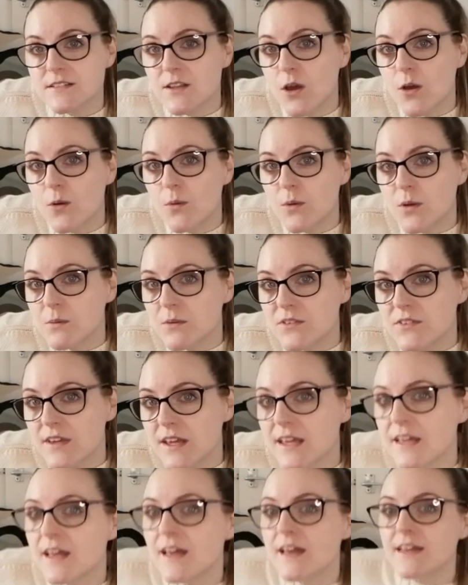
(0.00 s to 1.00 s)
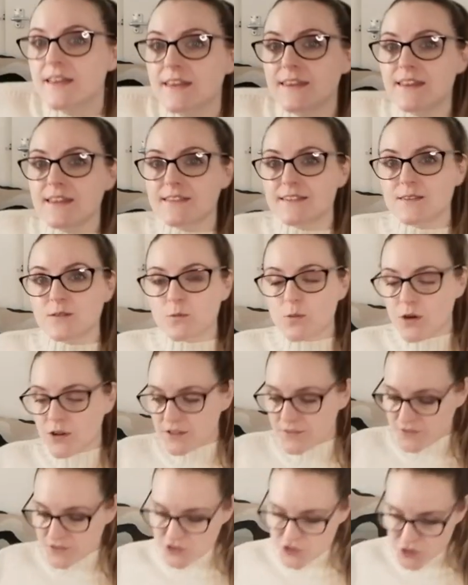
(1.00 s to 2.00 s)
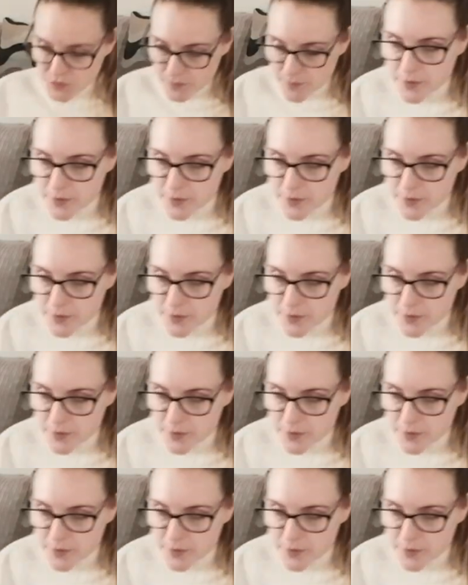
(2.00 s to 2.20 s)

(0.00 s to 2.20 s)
So we will see. This is one of the